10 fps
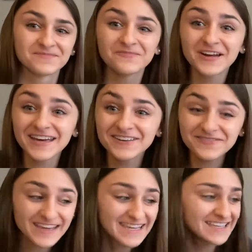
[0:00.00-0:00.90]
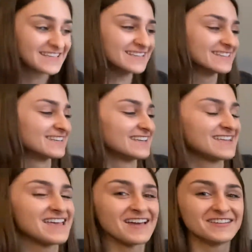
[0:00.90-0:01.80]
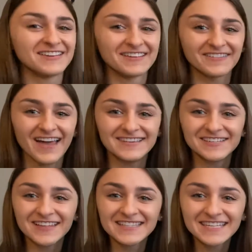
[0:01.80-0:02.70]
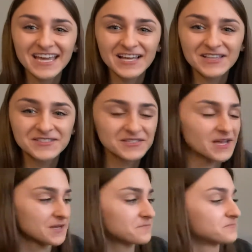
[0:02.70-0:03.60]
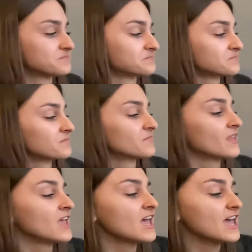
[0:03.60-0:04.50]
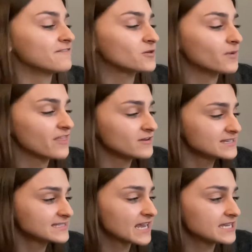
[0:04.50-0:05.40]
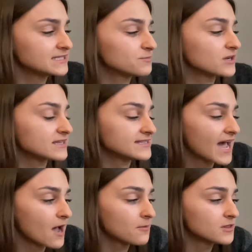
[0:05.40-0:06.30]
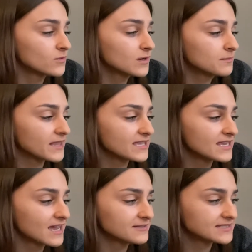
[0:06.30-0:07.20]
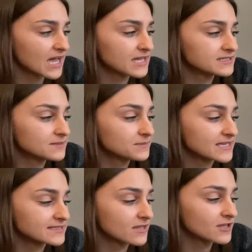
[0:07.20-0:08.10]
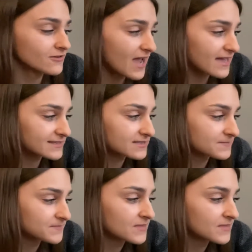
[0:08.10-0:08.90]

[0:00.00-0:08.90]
We're going to read! Okay, so let's take a closer look. If the weather is nice, bring a towel or a blanket outside to place on the grass.